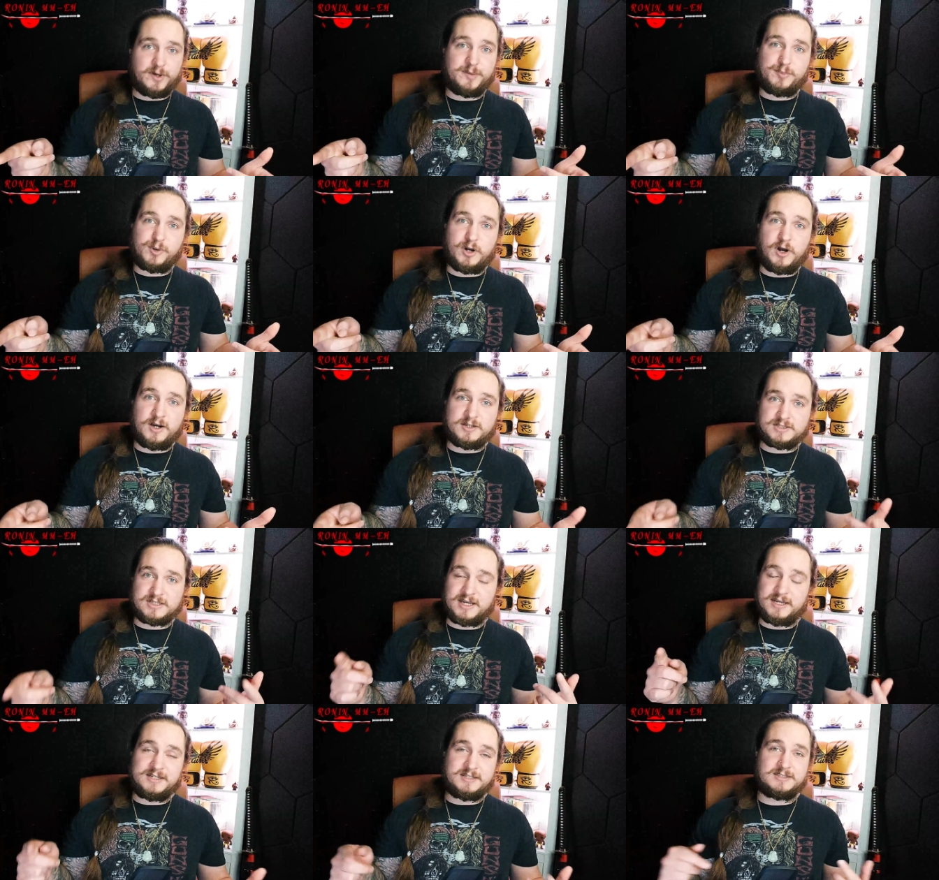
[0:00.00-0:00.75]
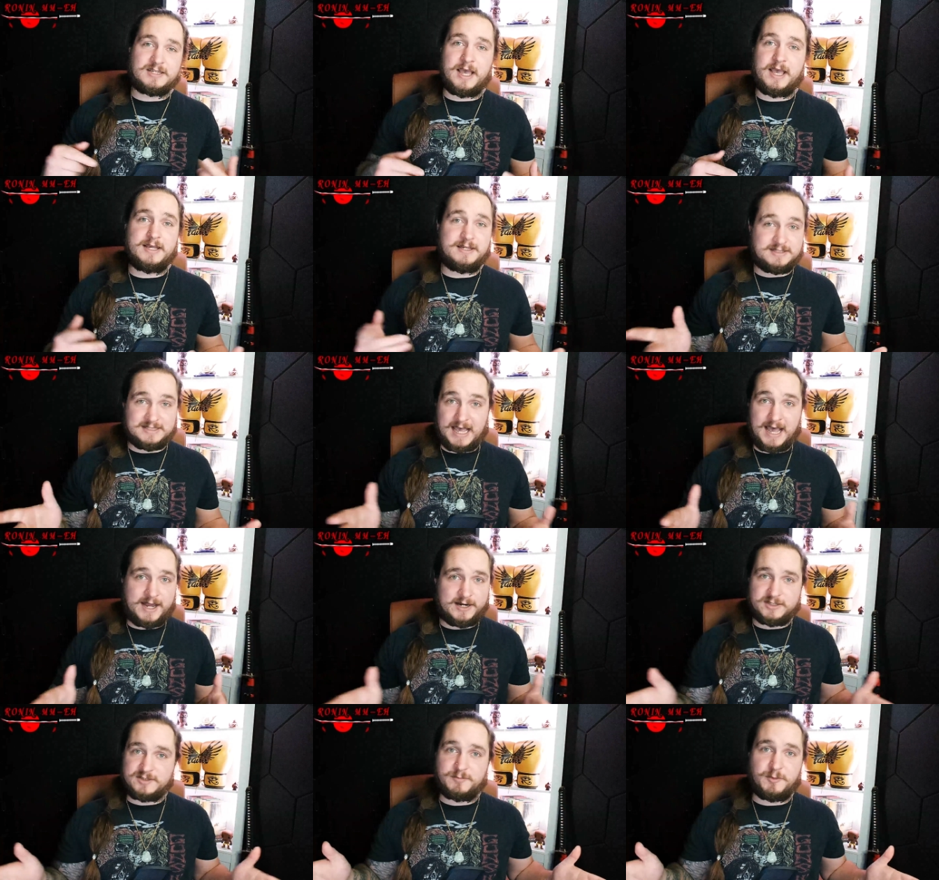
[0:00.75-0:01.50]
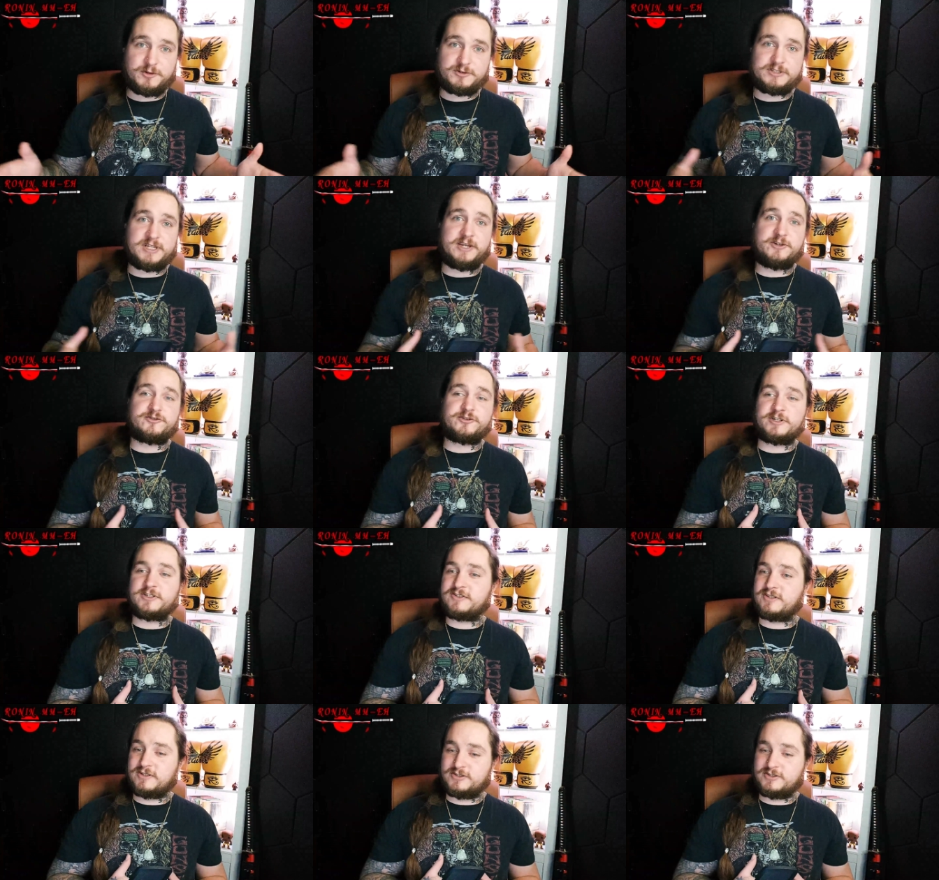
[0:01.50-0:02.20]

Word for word: Prochazka is, is at his most dangerous.